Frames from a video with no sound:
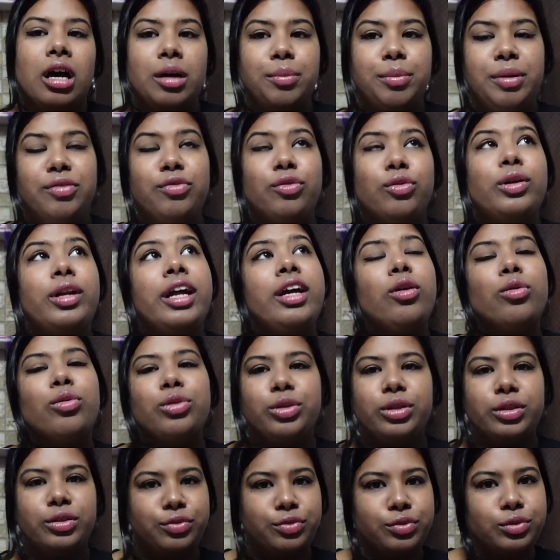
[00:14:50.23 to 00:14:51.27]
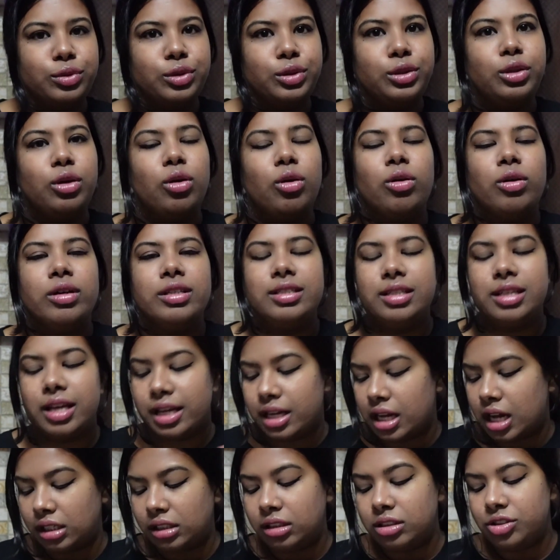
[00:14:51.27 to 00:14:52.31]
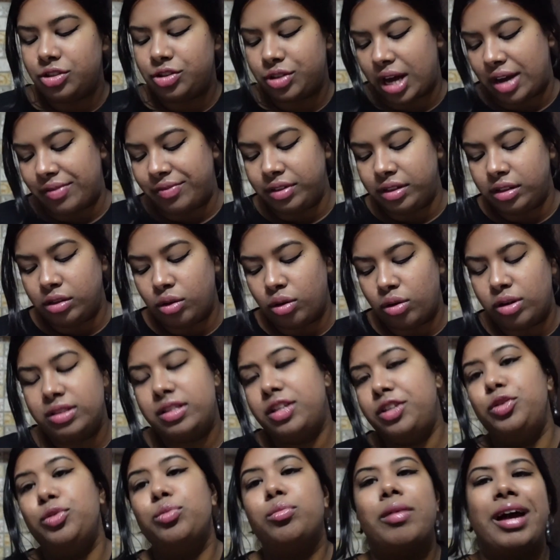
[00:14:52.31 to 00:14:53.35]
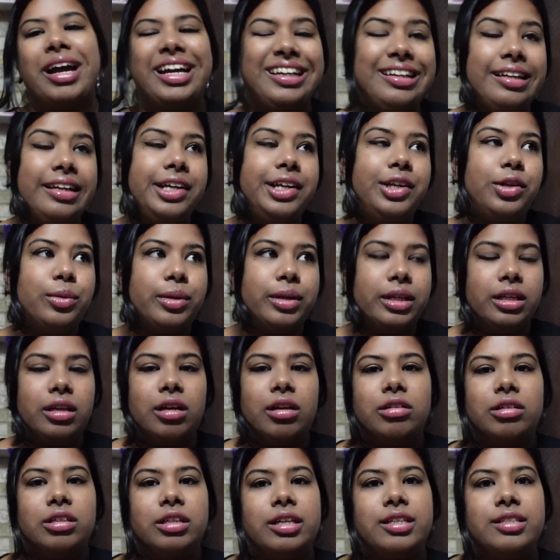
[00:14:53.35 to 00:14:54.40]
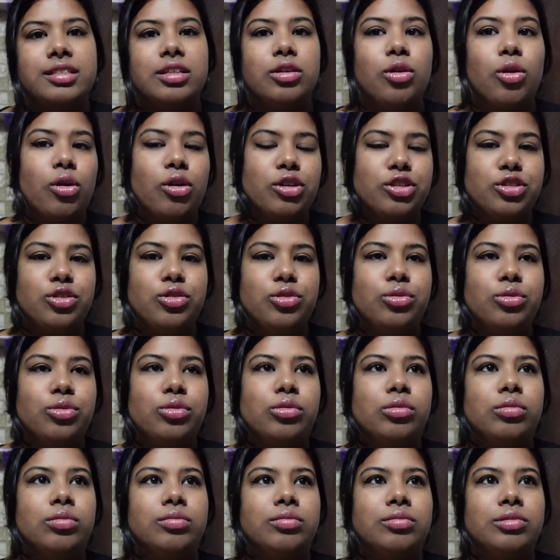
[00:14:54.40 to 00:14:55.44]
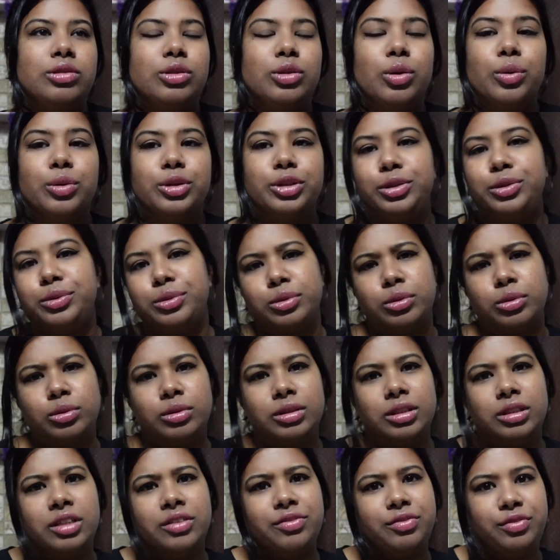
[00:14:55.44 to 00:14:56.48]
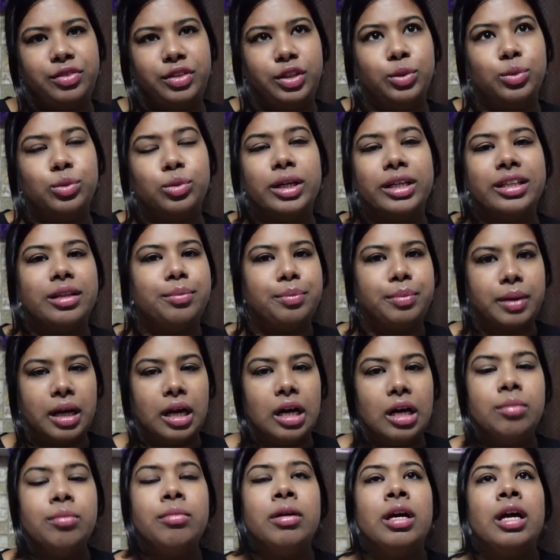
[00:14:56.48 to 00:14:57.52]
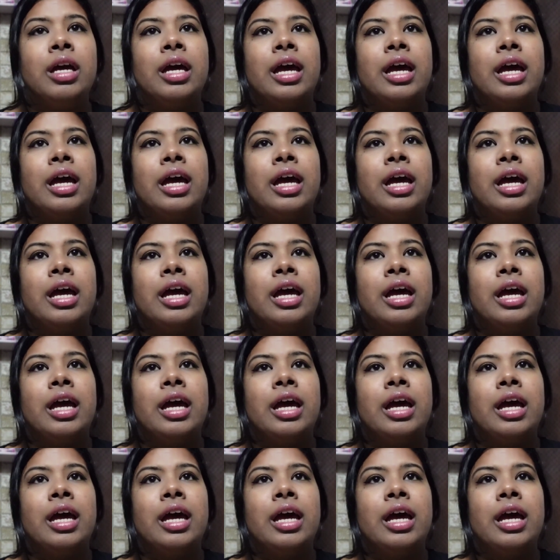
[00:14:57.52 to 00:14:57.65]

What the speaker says: before I go to the food cost, another travel cost that you might need to incur is the cost to go to the view at the Palm